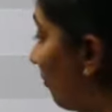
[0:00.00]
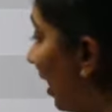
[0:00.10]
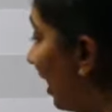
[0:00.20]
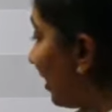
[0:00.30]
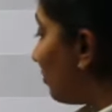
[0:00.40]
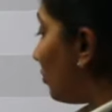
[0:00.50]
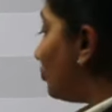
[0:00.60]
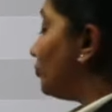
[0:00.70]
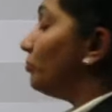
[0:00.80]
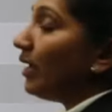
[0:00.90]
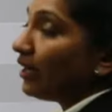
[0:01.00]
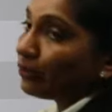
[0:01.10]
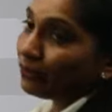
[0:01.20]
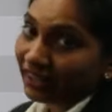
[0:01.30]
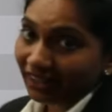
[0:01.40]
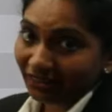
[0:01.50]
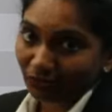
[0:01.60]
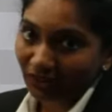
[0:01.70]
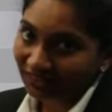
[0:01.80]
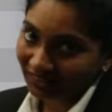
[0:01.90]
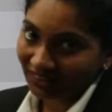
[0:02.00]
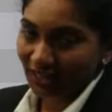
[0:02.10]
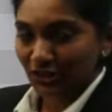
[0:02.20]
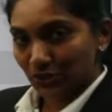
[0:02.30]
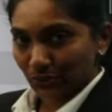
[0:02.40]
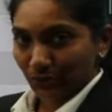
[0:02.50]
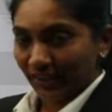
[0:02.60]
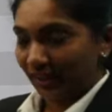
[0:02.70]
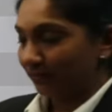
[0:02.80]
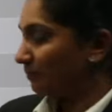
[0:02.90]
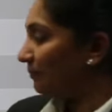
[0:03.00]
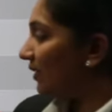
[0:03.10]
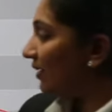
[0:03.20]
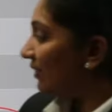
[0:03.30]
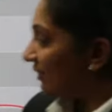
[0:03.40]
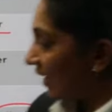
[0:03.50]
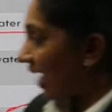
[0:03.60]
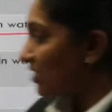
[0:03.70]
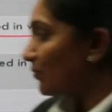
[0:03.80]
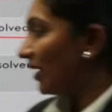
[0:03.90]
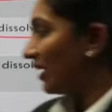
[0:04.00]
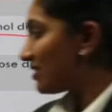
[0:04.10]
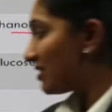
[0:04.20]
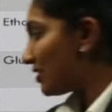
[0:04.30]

amalgam of mercury with sodium. The last one is the